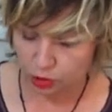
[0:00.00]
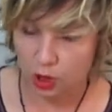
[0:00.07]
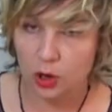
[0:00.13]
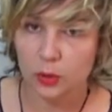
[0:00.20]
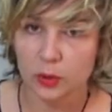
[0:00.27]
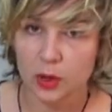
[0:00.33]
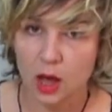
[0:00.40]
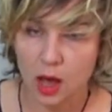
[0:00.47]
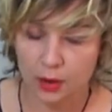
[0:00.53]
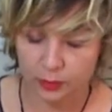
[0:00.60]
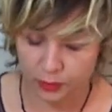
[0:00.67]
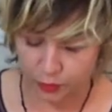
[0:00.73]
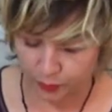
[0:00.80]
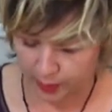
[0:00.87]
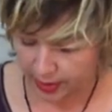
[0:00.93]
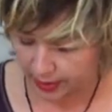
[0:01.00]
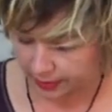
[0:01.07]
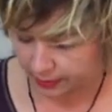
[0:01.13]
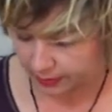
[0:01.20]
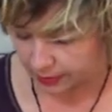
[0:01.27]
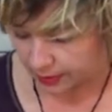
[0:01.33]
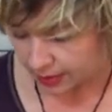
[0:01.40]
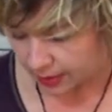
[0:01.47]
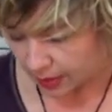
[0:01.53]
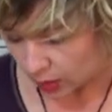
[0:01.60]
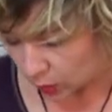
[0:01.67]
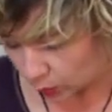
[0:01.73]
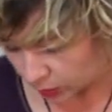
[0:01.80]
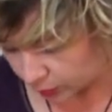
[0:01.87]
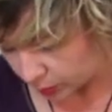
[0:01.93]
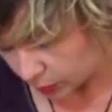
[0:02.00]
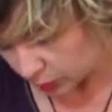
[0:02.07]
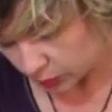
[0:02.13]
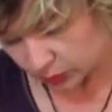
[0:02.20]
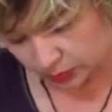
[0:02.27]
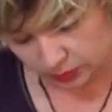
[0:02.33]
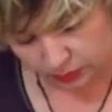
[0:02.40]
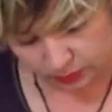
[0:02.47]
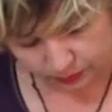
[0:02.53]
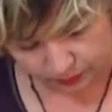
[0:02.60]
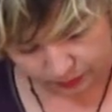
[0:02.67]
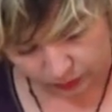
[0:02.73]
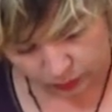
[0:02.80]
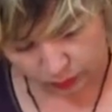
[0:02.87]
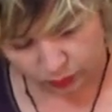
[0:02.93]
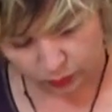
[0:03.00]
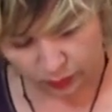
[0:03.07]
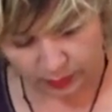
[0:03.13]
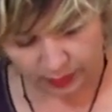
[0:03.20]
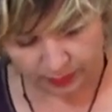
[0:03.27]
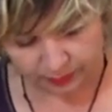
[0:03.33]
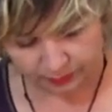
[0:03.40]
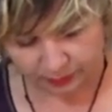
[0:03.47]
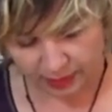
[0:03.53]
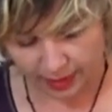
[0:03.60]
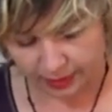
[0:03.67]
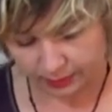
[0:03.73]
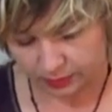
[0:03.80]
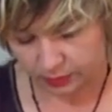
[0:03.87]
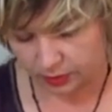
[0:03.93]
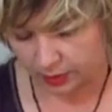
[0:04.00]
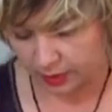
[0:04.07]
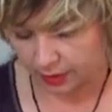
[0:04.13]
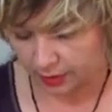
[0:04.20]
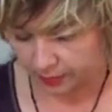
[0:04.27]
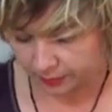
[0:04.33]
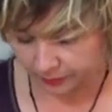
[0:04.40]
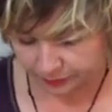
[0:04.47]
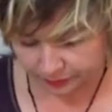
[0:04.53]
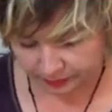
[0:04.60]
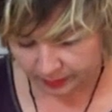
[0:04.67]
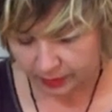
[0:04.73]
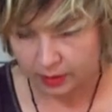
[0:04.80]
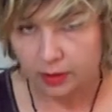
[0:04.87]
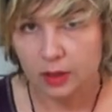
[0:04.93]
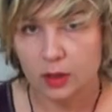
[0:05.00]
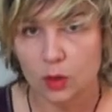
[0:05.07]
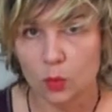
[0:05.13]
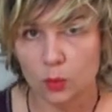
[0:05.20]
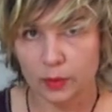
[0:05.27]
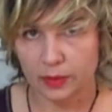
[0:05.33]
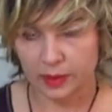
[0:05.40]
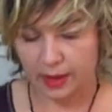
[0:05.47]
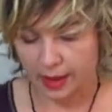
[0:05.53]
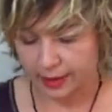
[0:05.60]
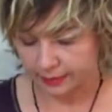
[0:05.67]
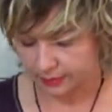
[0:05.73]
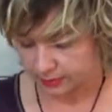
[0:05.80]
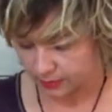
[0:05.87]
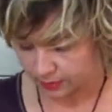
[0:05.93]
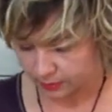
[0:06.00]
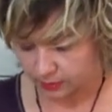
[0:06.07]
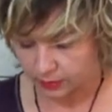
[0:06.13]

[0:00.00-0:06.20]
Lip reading: show you how to make. We'll put it to the end here with hands.